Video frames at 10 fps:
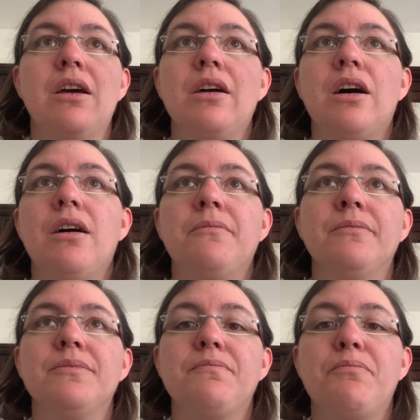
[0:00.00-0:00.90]

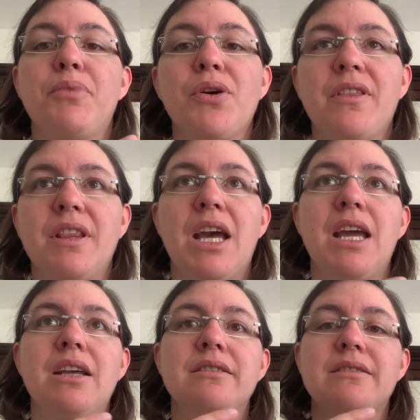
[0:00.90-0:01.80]
um, birth
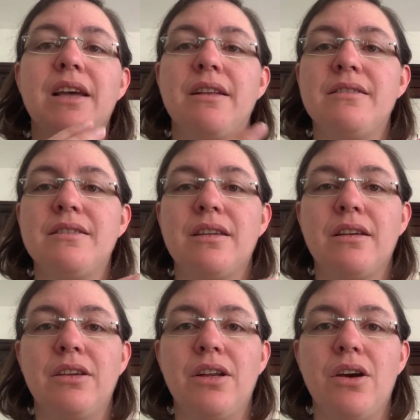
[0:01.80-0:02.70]
dates and
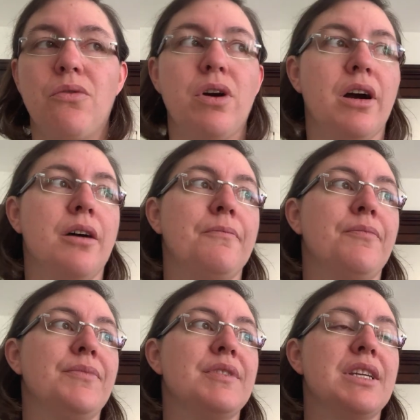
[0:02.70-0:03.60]
you know
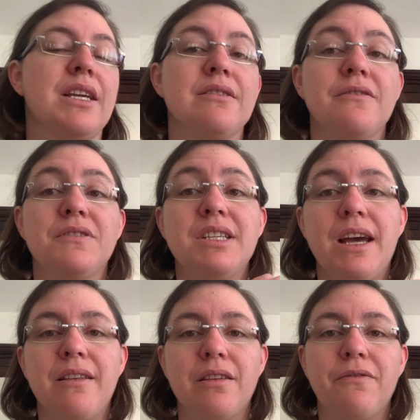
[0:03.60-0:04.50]
um, days of
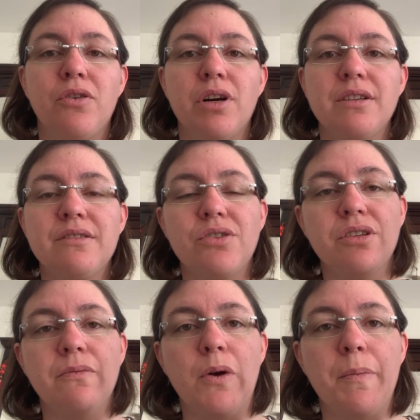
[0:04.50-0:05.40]
death for
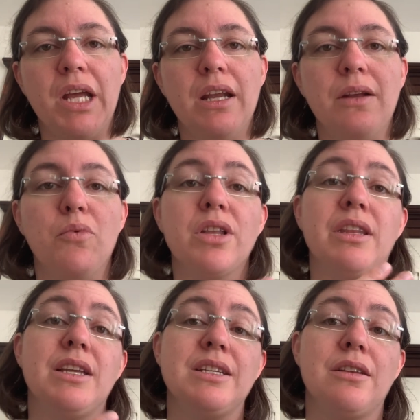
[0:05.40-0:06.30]
certain women and what
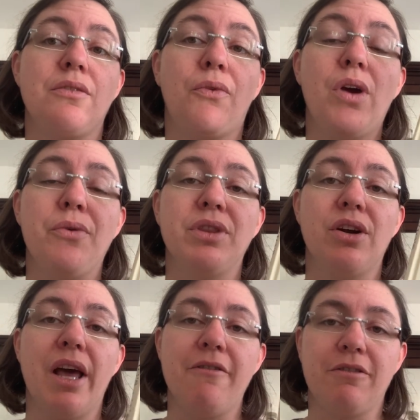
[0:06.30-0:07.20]
they did throughout their
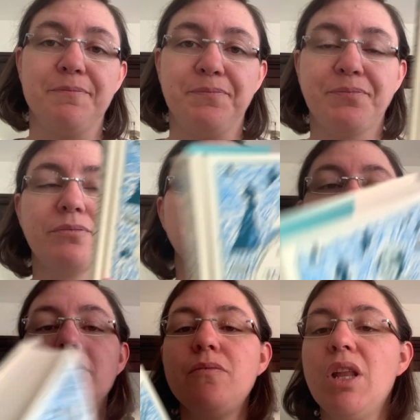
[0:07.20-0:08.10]
life.
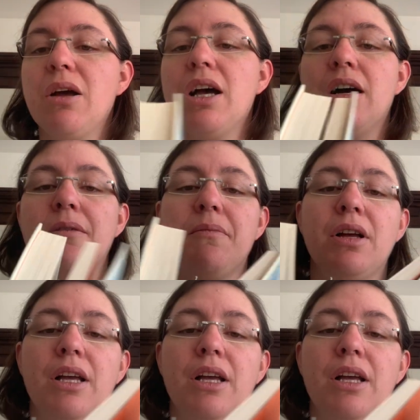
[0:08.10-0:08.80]
Um,